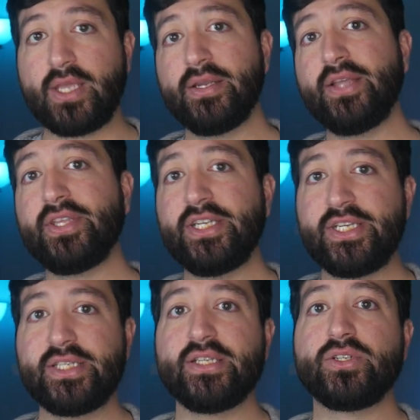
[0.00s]
Now the
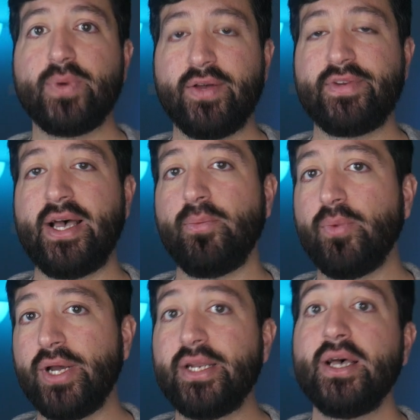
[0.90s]
AGESA
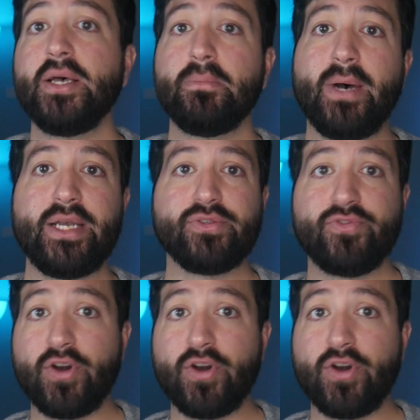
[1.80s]
12.1 BIOS